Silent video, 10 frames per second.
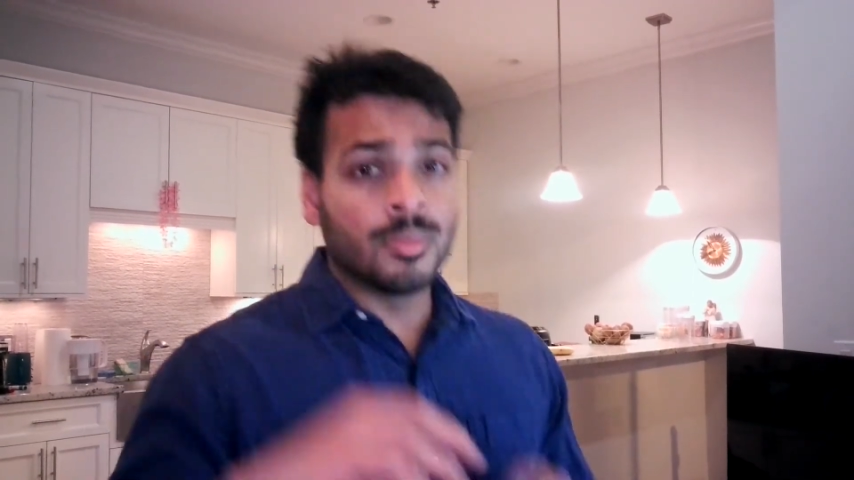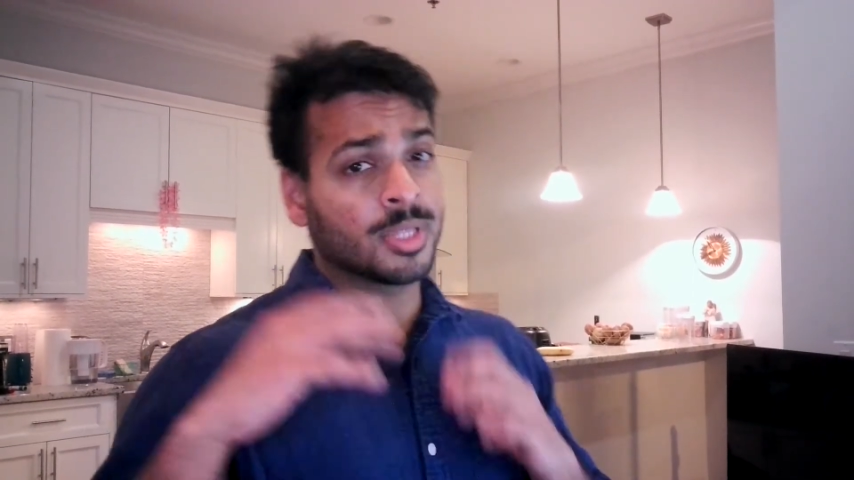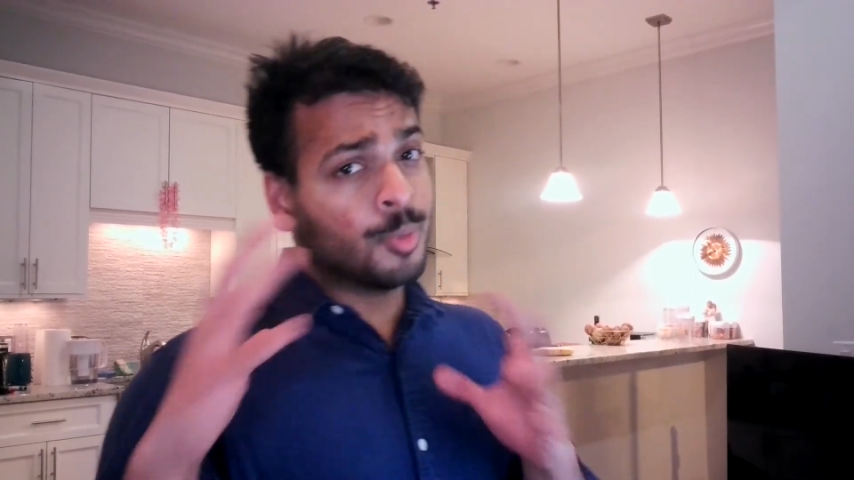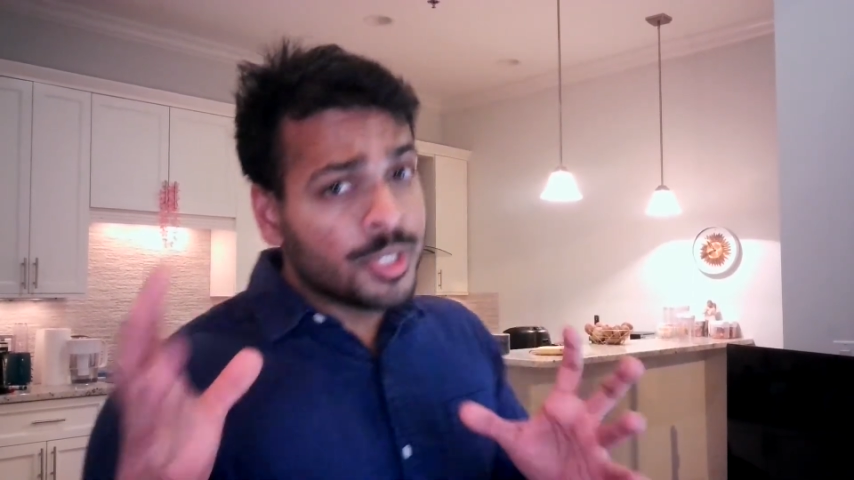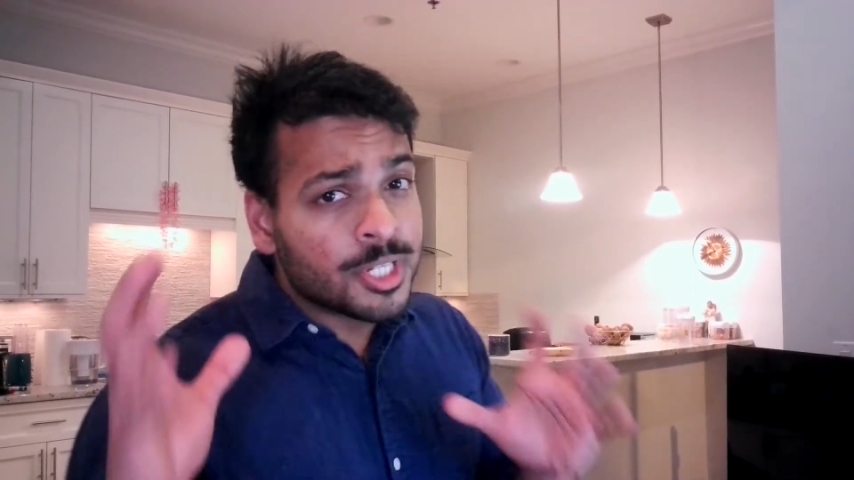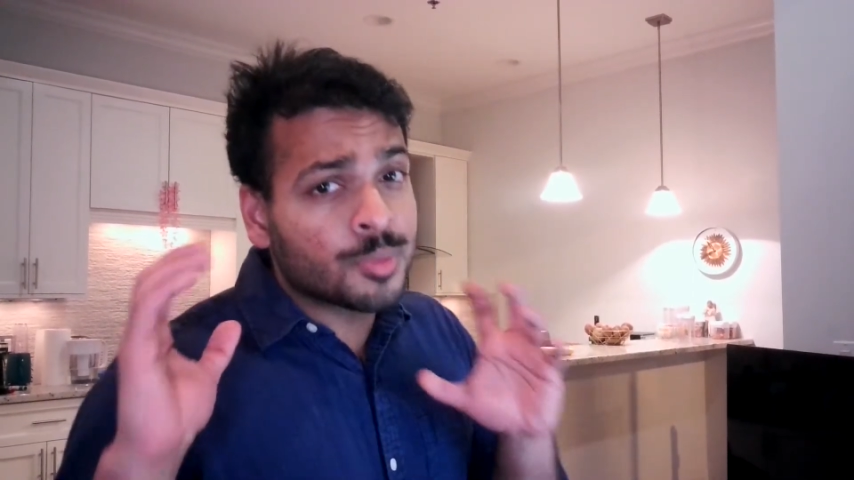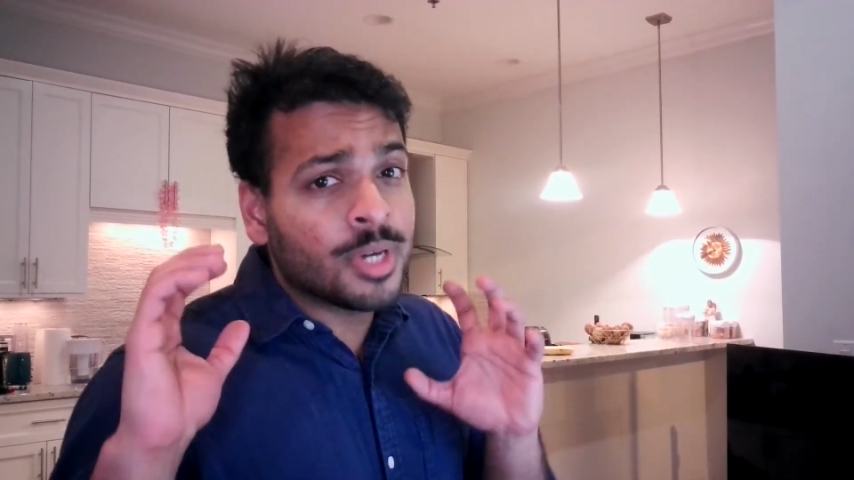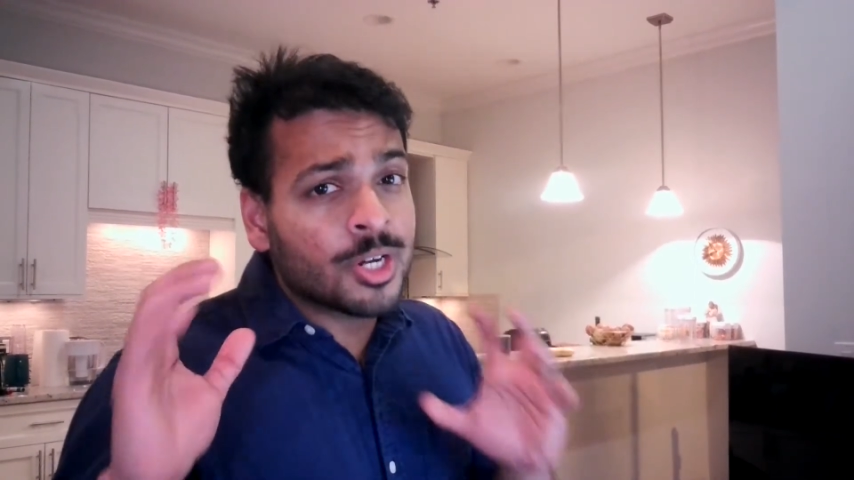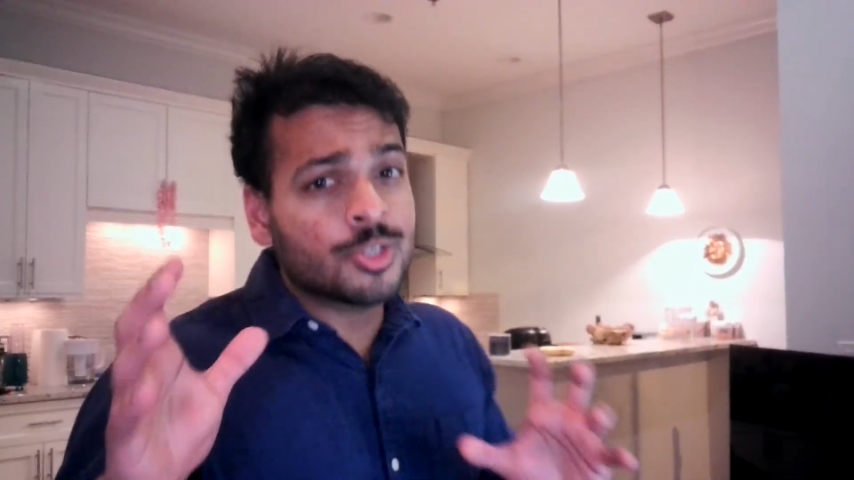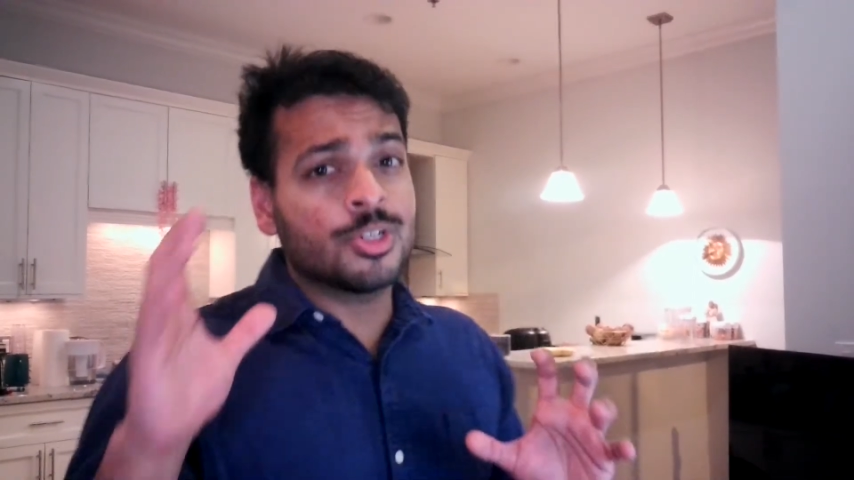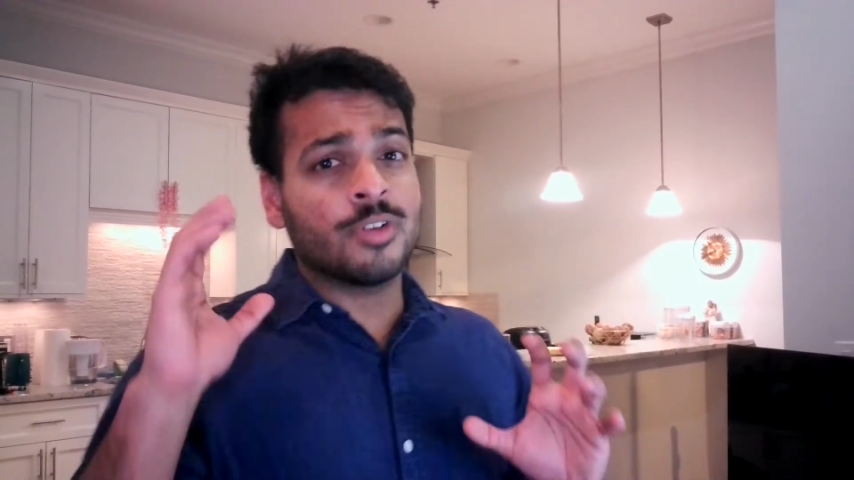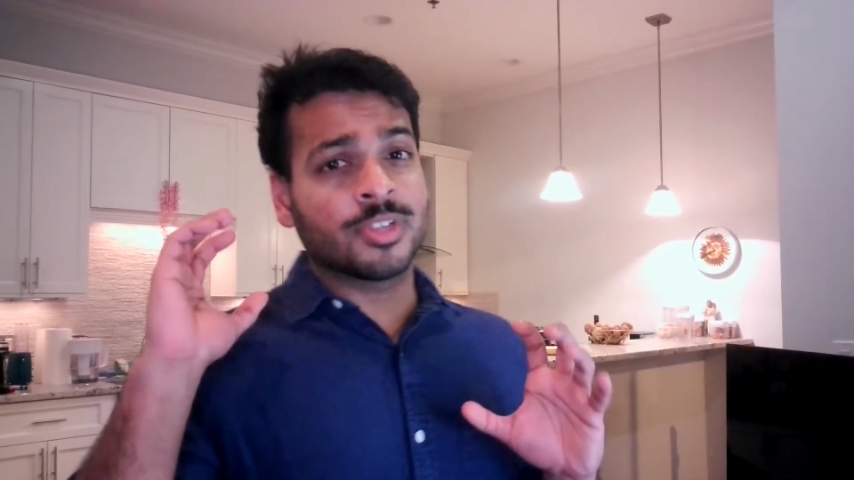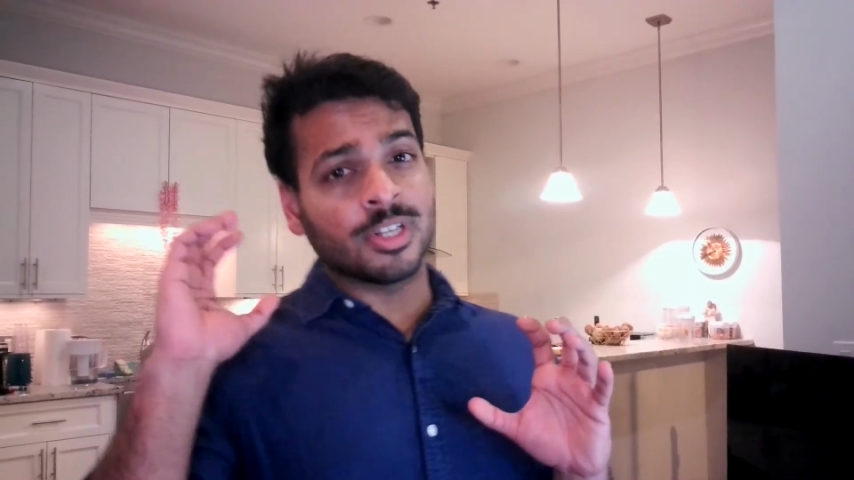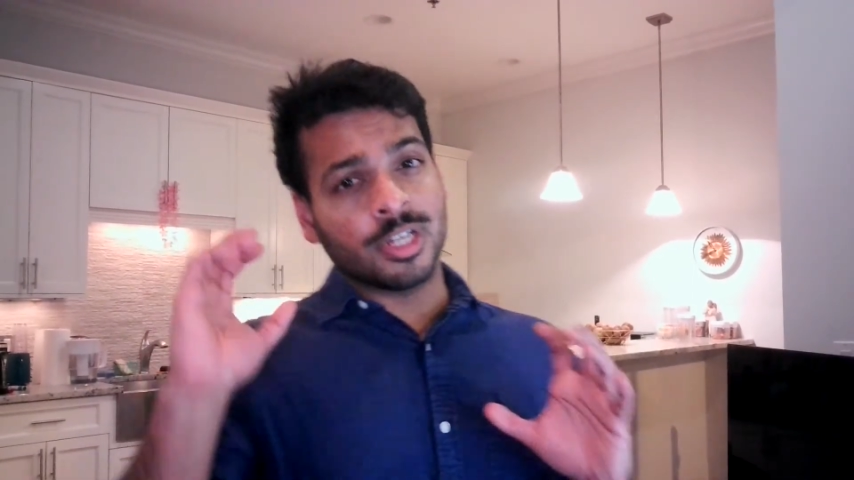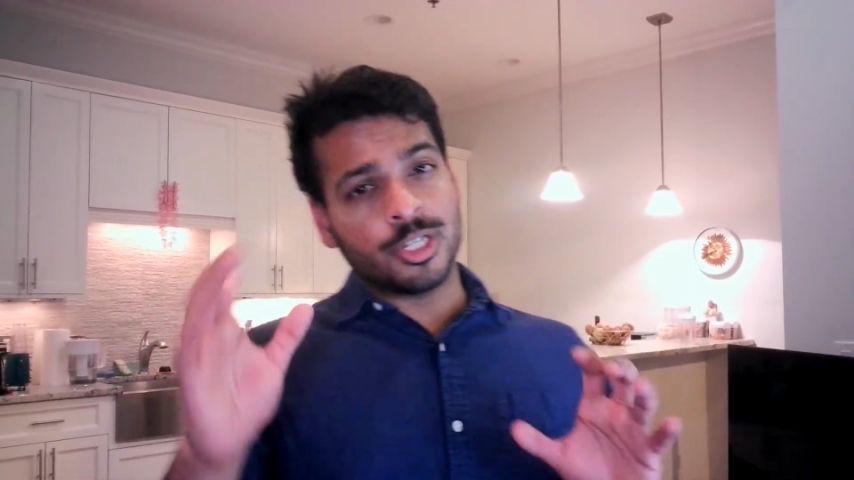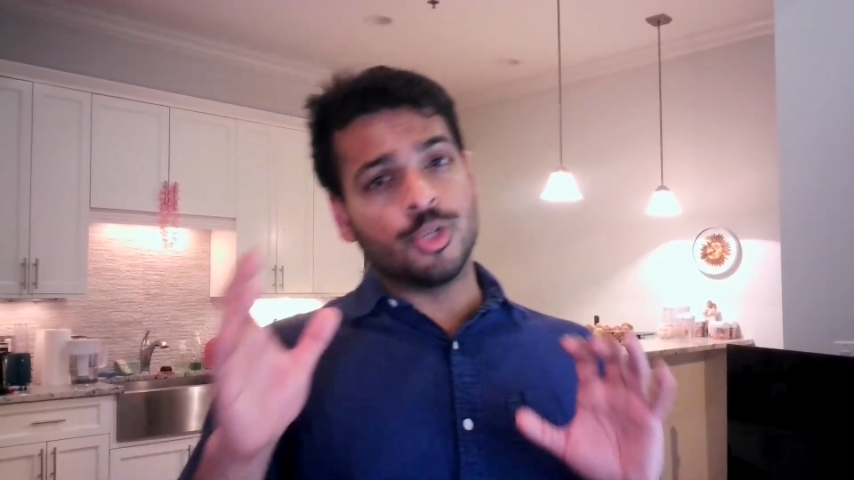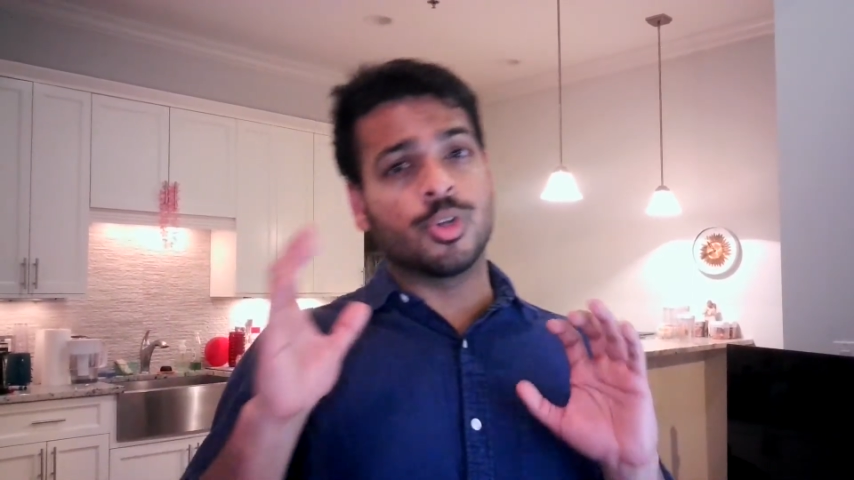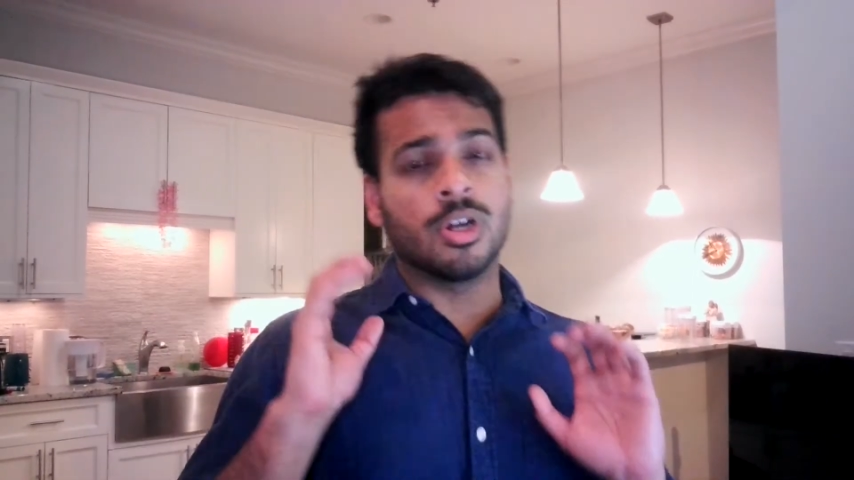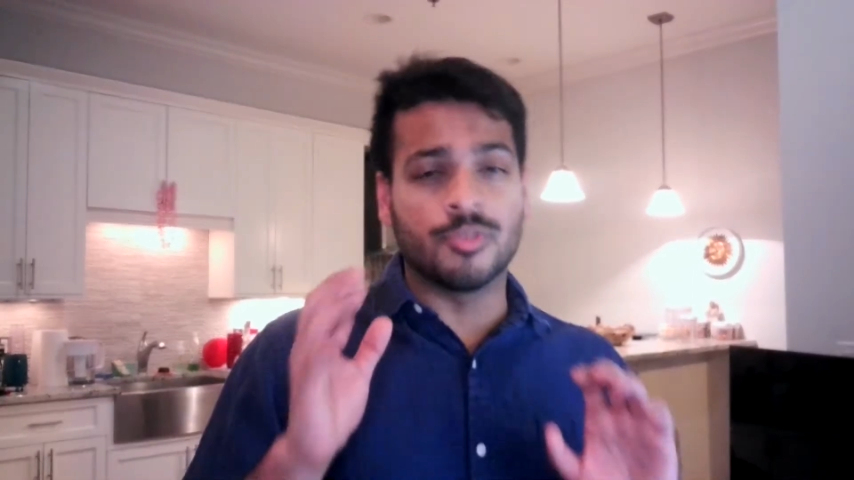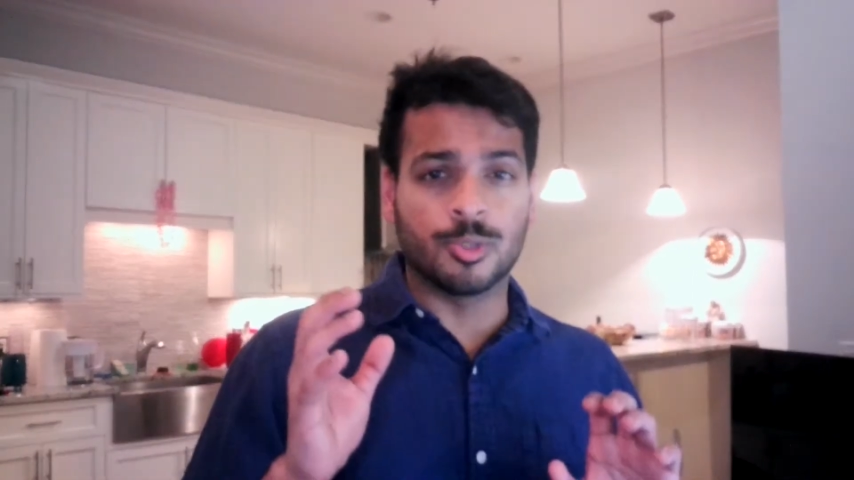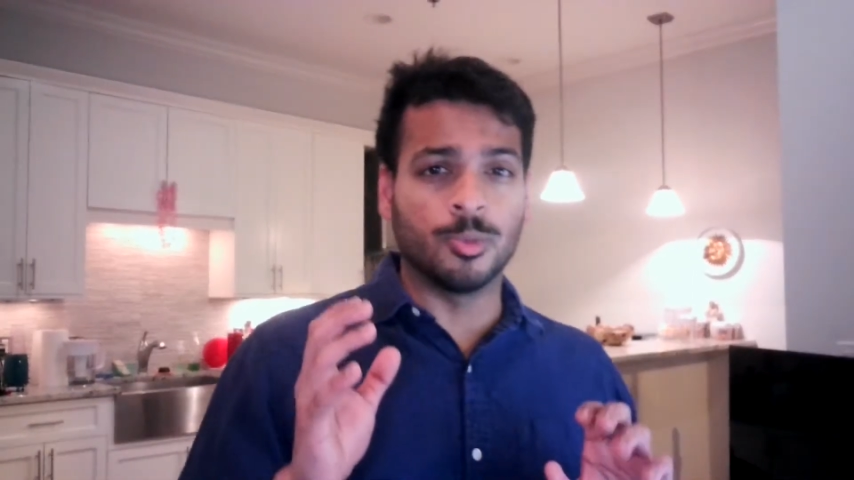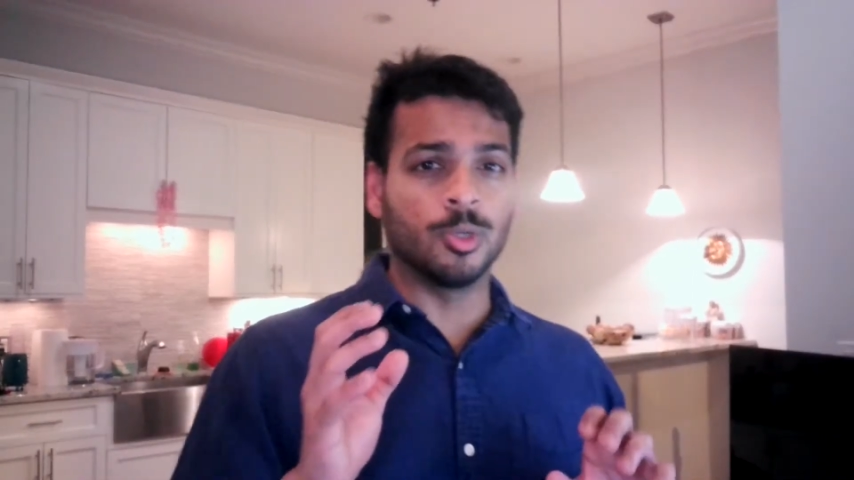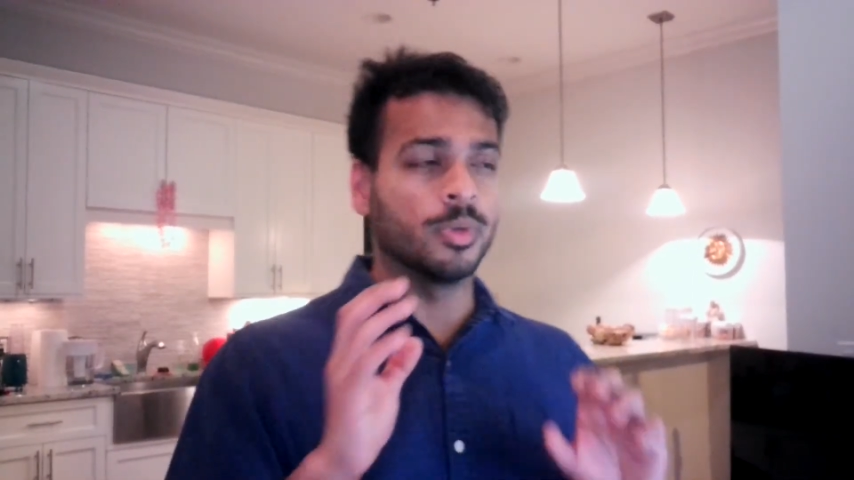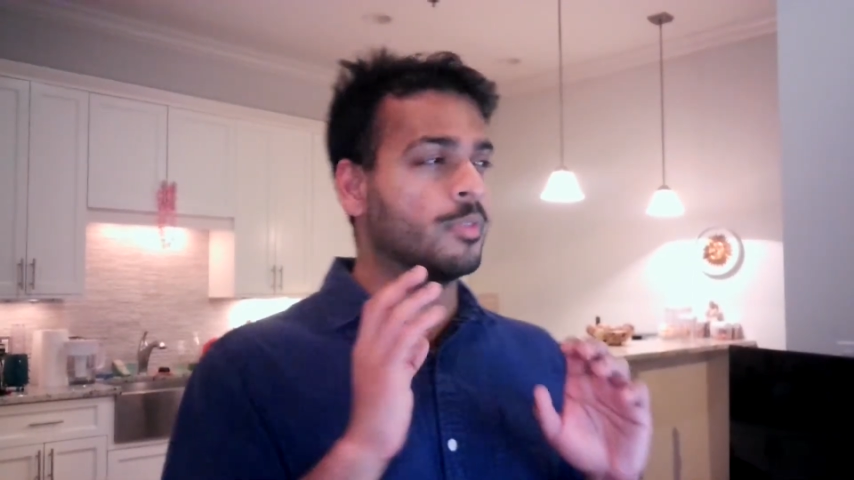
But the point is, Microsoft can get you comfortable with